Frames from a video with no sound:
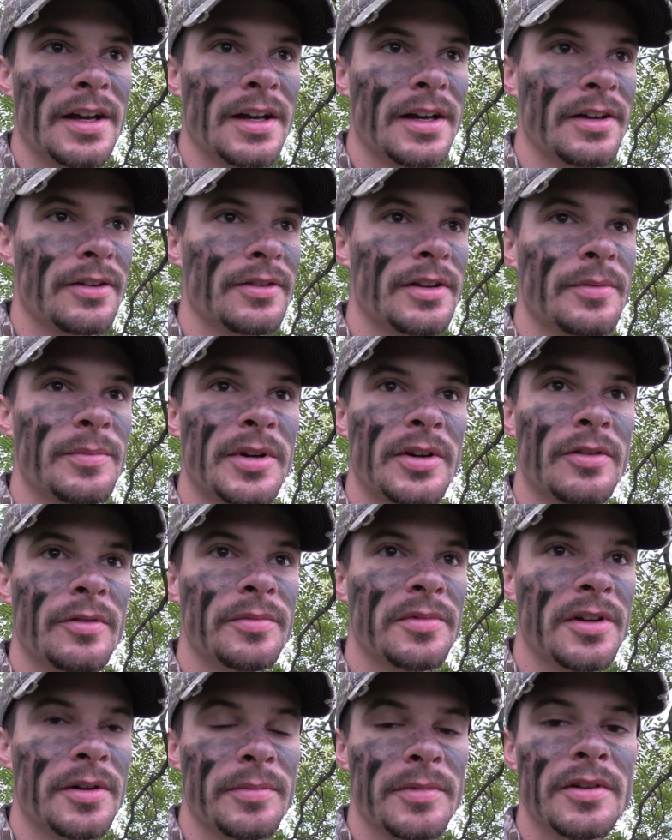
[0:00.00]
I don't have my
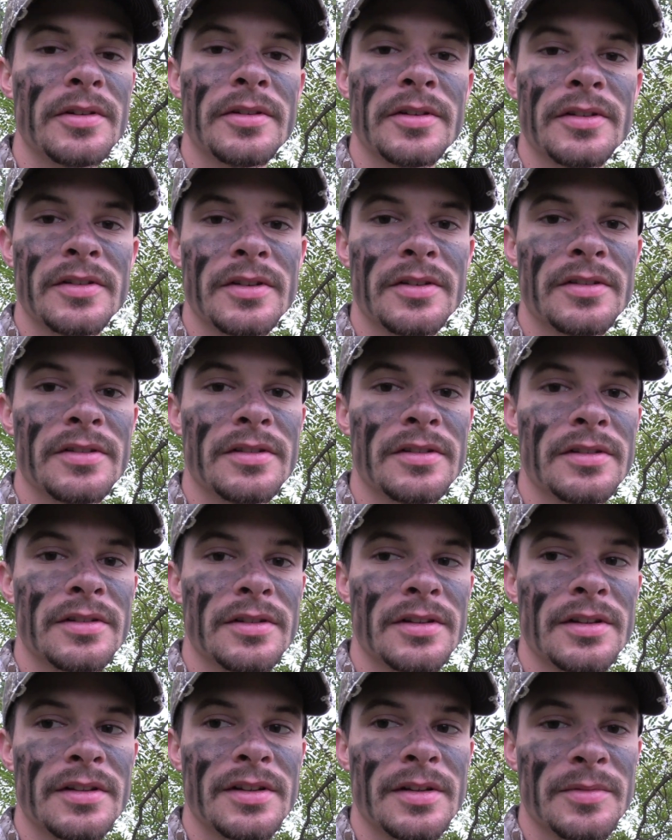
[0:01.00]
hopes up though, because it
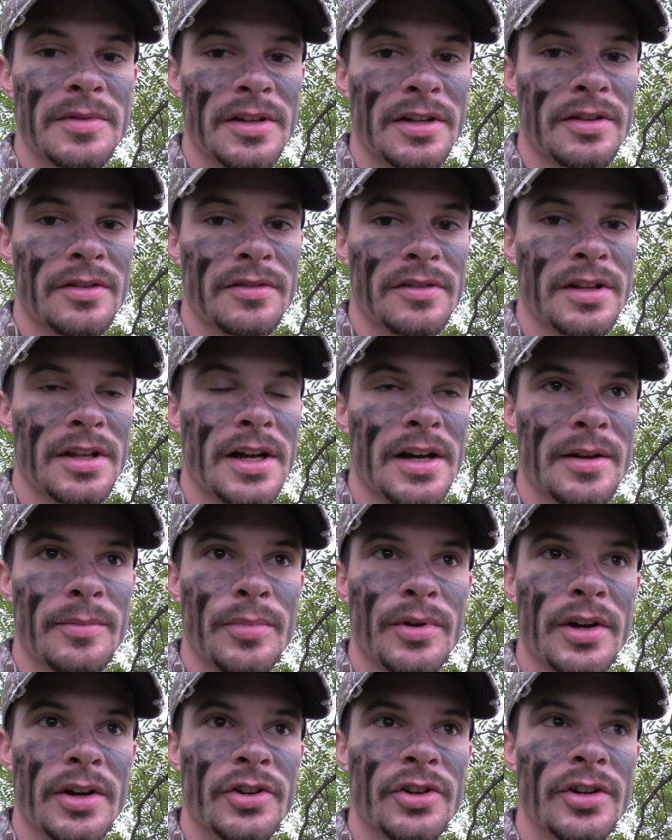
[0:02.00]
seems like there's a lot of
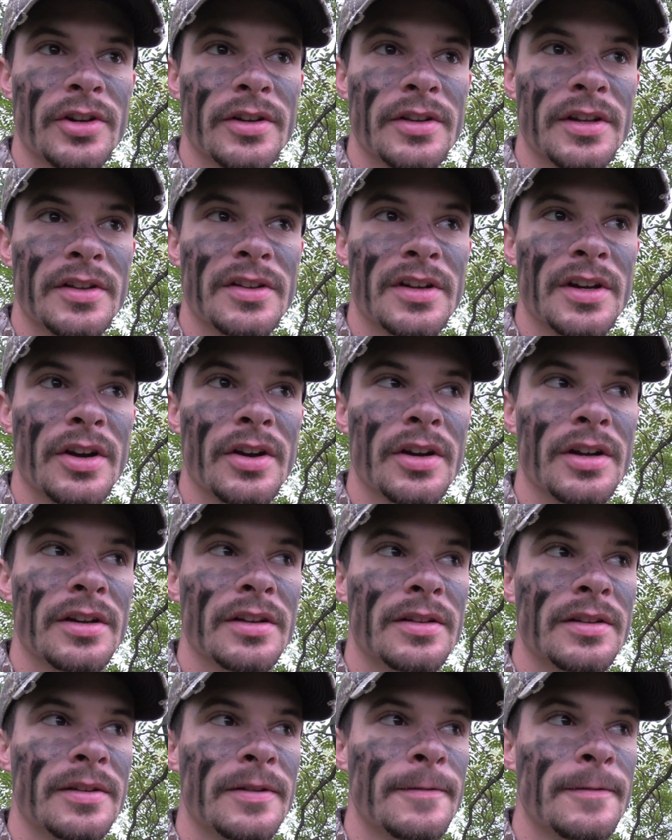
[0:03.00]
pressure in this area.